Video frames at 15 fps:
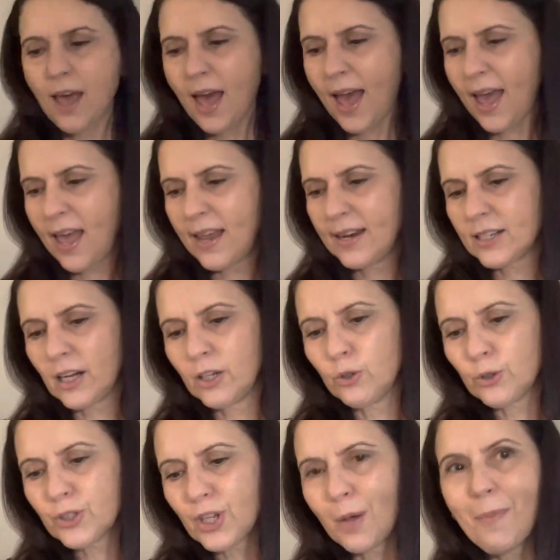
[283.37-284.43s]
And I
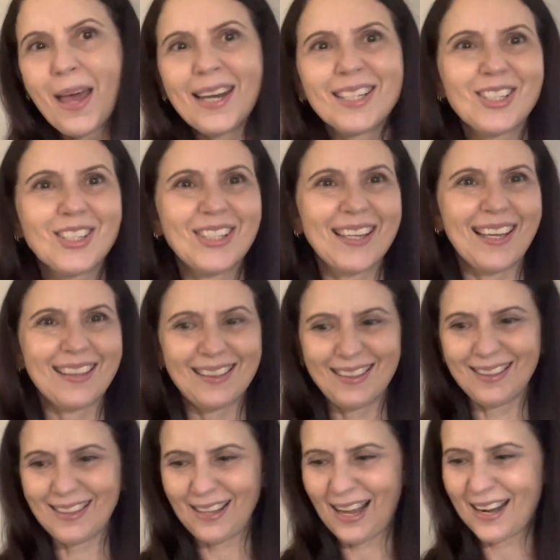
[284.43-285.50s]
also managed to get
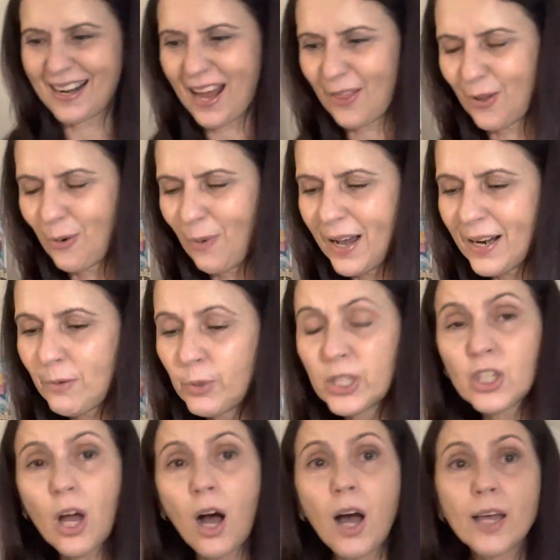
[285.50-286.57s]
another one,
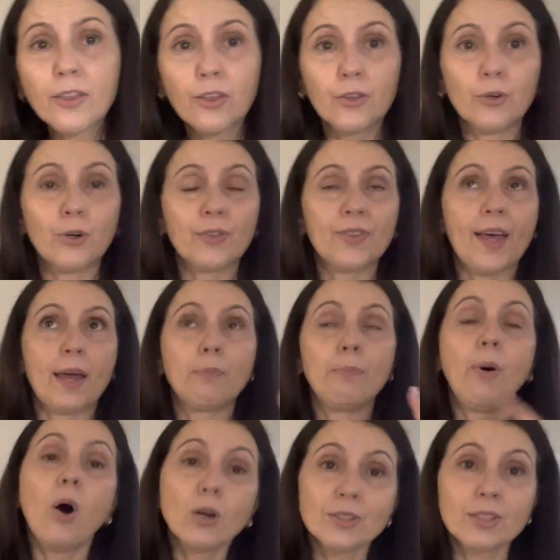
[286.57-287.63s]
which I thought that
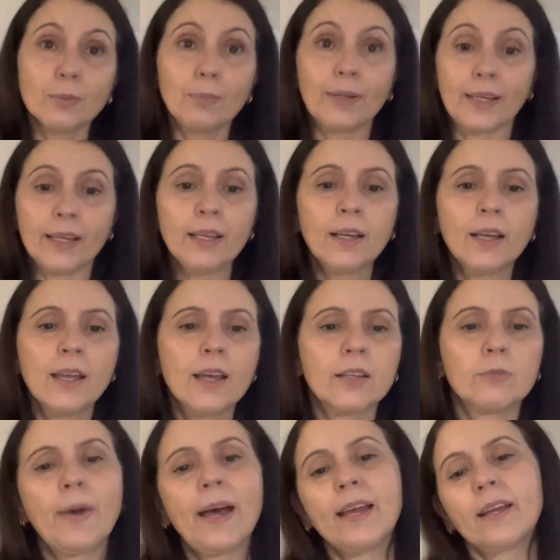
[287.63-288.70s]
possibly
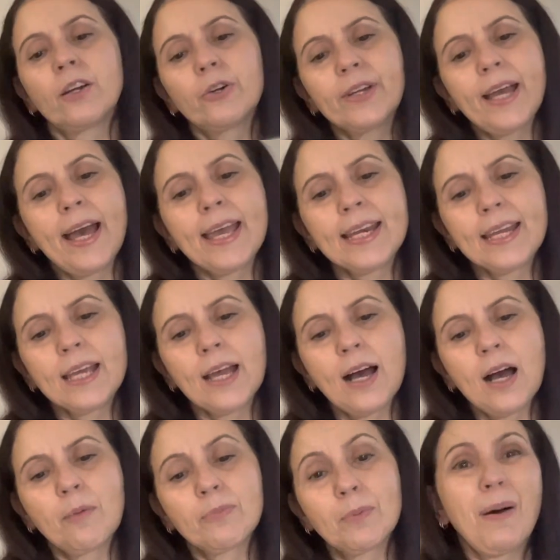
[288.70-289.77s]
creating
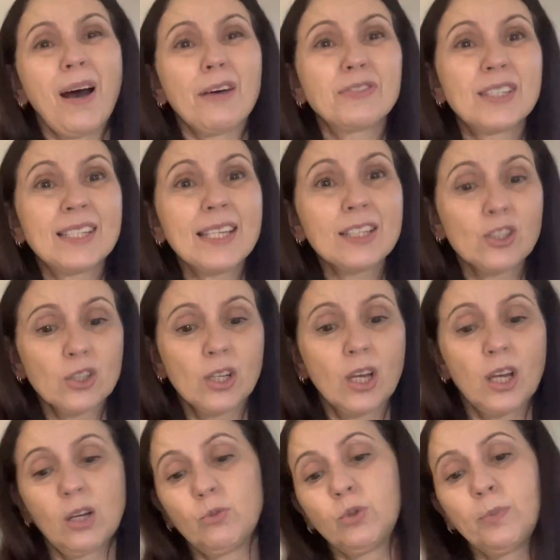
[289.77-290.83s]
the puff stitch
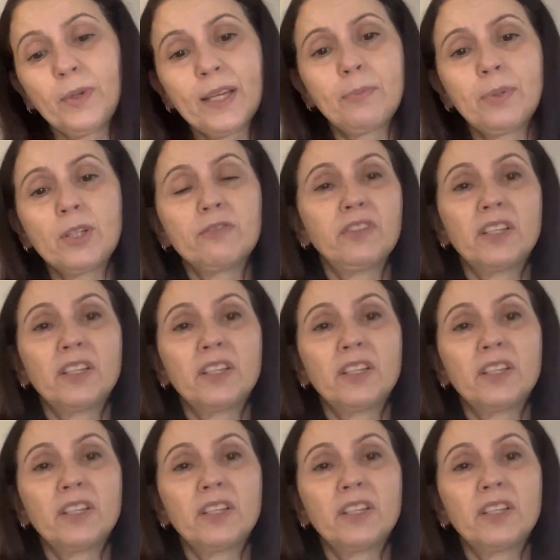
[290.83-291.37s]
would be a bit of a